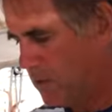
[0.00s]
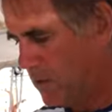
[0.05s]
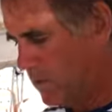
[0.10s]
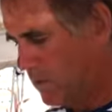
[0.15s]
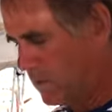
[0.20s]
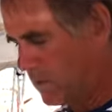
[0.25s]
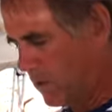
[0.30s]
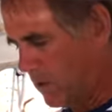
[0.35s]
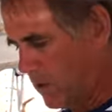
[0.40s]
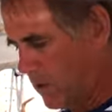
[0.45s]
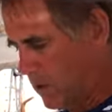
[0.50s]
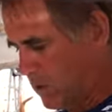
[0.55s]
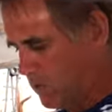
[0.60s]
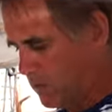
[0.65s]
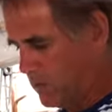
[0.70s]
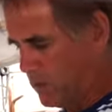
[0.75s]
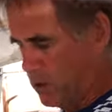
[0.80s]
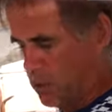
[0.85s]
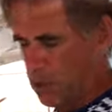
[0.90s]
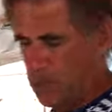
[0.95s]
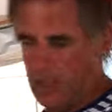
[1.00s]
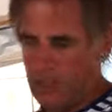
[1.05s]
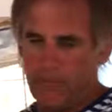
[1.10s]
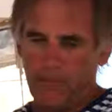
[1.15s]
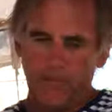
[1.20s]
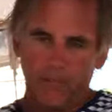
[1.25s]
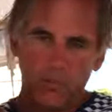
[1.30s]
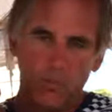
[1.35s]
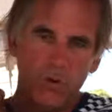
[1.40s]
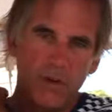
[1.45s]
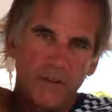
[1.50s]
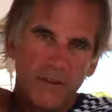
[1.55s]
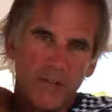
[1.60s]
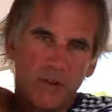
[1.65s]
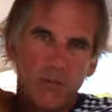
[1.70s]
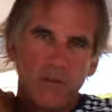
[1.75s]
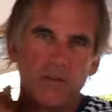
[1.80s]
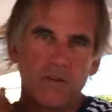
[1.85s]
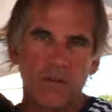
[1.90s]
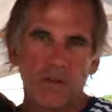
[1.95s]
so um, one
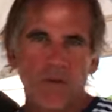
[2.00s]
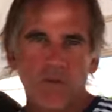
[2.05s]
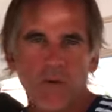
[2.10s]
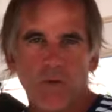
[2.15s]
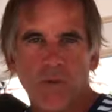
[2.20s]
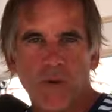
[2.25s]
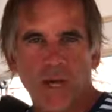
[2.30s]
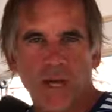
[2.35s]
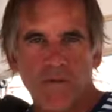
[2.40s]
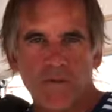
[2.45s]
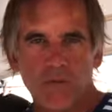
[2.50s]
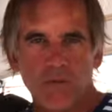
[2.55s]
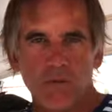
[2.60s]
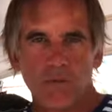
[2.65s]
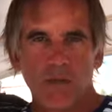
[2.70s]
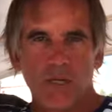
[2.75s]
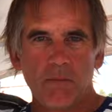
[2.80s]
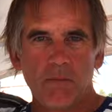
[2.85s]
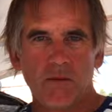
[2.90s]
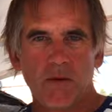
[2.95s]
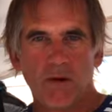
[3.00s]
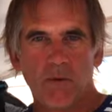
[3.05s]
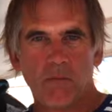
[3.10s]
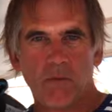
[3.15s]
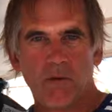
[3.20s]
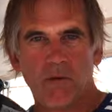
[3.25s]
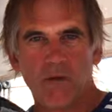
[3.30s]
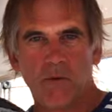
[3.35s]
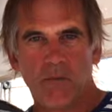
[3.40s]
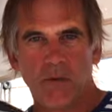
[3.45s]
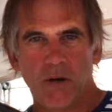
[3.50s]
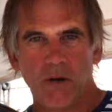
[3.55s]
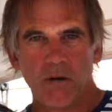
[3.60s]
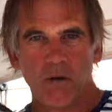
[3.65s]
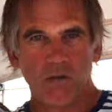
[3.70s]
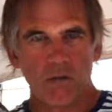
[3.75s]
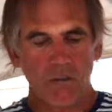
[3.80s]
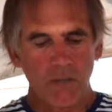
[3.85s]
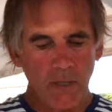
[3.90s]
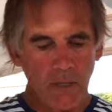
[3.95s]
thing we do when we have new people on board the boat
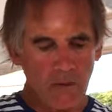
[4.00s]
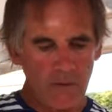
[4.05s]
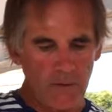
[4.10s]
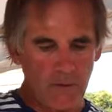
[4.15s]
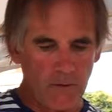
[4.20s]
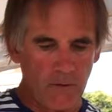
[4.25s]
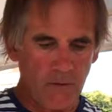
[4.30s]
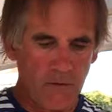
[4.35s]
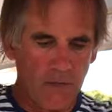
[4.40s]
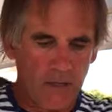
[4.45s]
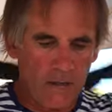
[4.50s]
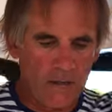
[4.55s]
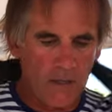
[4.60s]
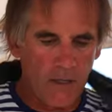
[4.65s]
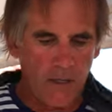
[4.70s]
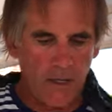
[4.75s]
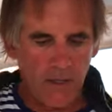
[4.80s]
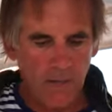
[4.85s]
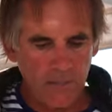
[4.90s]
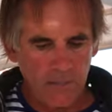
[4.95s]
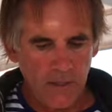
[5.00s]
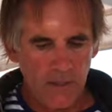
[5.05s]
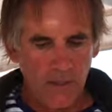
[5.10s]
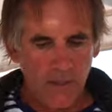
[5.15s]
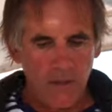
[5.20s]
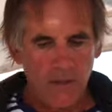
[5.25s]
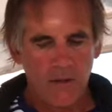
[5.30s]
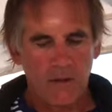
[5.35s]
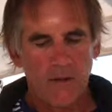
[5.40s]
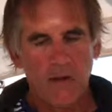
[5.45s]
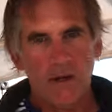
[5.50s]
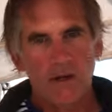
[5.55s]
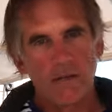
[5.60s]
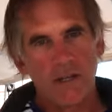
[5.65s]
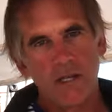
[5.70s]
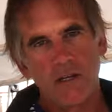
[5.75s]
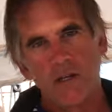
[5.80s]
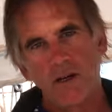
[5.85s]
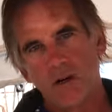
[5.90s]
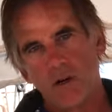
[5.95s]
is we make sure that um, they,
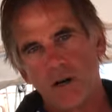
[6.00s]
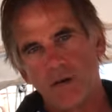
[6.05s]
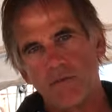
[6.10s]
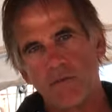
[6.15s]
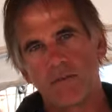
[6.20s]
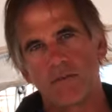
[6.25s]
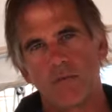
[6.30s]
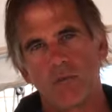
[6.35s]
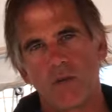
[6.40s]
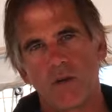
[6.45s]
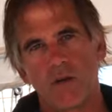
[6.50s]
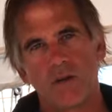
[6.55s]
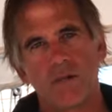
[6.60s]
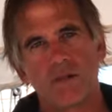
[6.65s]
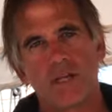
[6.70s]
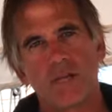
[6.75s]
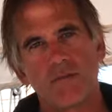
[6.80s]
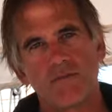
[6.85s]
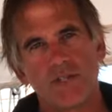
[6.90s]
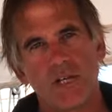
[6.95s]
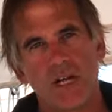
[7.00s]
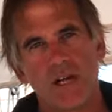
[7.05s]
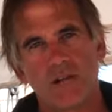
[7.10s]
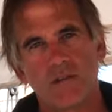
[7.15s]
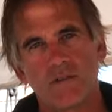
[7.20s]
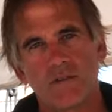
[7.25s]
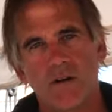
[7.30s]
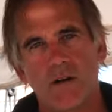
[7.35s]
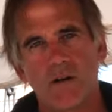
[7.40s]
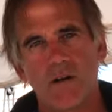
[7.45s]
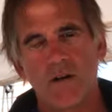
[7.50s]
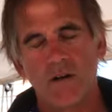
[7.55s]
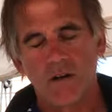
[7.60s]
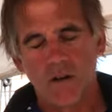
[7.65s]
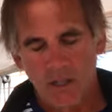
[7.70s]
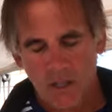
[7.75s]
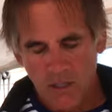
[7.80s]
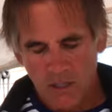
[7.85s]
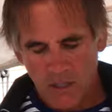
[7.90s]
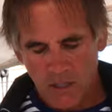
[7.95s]
they know obviously where the life jackets are,
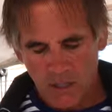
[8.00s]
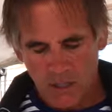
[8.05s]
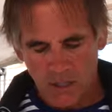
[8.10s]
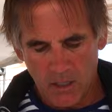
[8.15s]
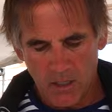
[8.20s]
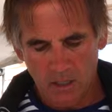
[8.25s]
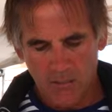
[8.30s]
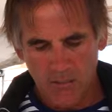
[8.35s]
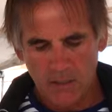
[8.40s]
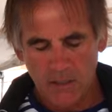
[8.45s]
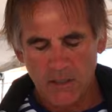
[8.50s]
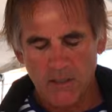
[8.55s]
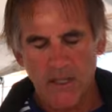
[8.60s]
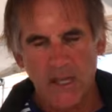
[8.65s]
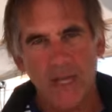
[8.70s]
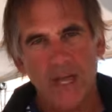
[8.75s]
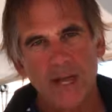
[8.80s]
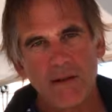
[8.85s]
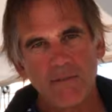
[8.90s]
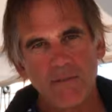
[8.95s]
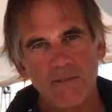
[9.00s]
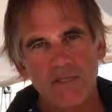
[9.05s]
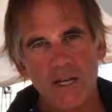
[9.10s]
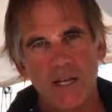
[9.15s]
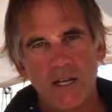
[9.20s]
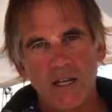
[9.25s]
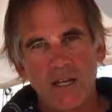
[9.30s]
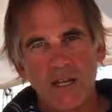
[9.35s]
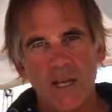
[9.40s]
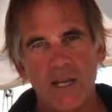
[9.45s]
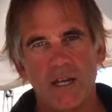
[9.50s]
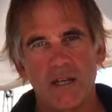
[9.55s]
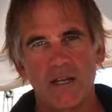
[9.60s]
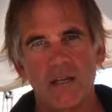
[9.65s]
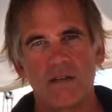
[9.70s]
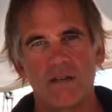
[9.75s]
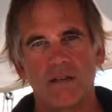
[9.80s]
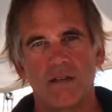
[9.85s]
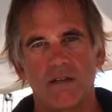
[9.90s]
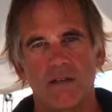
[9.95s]
um, and that they have a
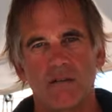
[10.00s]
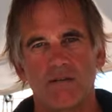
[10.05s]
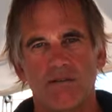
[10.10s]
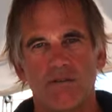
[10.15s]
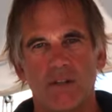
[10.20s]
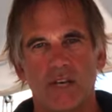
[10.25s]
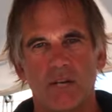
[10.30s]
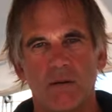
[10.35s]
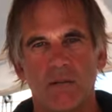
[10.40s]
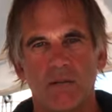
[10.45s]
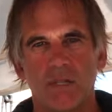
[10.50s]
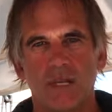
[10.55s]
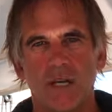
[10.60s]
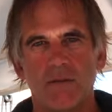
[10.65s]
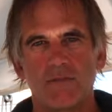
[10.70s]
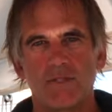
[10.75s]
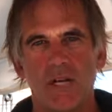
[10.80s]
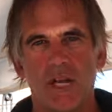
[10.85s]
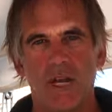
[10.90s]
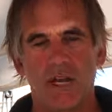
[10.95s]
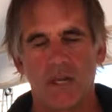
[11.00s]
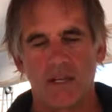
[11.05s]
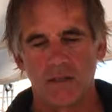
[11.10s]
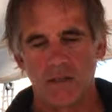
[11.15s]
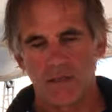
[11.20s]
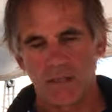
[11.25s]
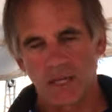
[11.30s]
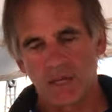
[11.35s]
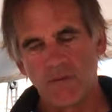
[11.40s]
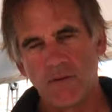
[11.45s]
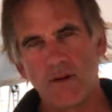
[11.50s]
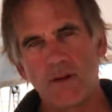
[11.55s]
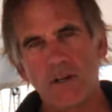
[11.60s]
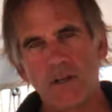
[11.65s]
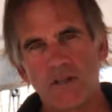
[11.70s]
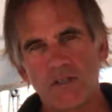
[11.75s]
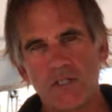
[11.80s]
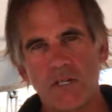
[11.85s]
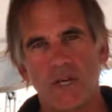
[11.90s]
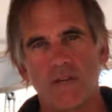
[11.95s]
dedicated inflatable life jacket that they've
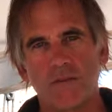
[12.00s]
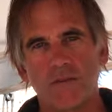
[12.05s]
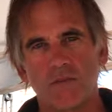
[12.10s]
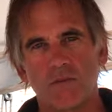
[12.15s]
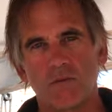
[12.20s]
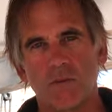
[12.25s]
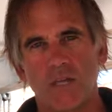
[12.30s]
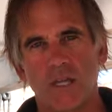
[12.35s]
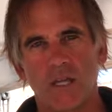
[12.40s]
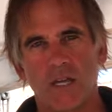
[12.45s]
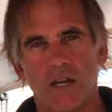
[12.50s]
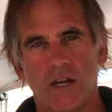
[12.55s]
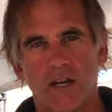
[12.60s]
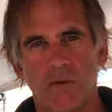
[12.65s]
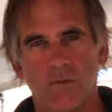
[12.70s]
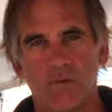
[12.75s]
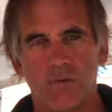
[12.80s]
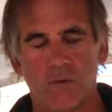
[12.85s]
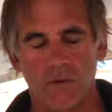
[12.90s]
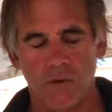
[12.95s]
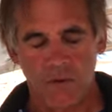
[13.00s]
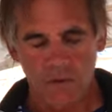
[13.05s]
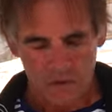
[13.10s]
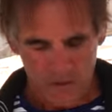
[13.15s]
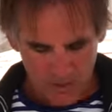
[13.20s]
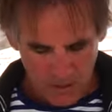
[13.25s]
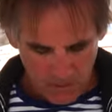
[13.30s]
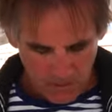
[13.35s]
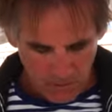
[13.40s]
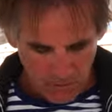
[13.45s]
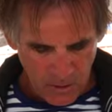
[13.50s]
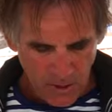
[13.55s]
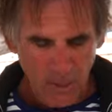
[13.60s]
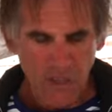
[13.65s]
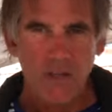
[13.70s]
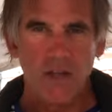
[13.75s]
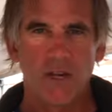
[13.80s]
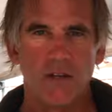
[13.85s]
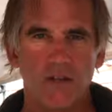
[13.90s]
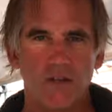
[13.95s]
already adjusted when they get on board so
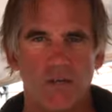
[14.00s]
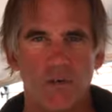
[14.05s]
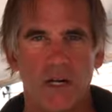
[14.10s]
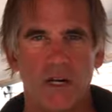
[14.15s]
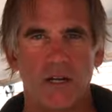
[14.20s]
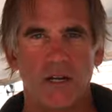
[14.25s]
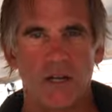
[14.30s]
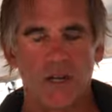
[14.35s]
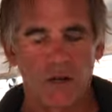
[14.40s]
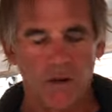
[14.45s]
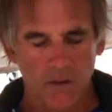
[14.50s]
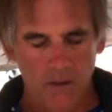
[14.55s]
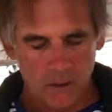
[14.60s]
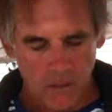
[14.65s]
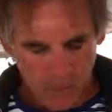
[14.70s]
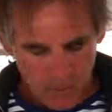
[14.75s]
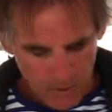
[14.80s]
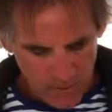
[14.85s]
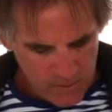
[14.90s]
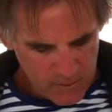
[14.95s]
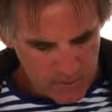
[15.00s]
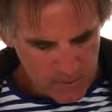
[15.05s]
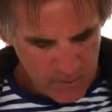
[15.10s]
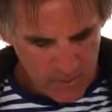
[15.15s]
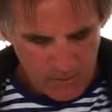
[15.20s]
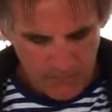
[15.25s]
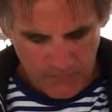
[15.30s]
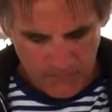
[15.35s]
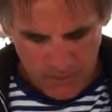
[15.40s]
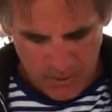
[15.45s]
it's ready to go in an emergency.